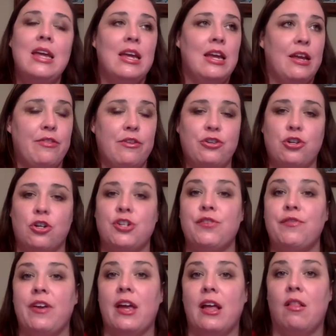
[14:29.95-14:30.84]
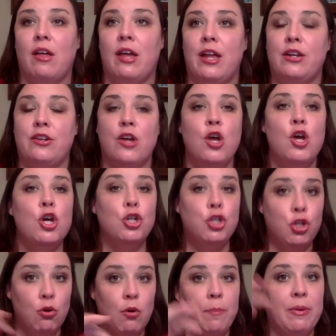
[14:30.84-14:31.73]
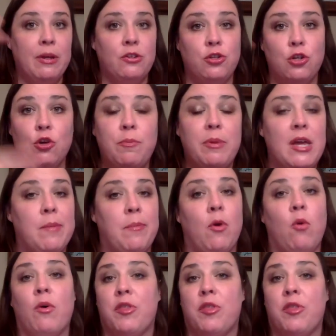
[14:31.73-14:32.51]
in the Church of England, to people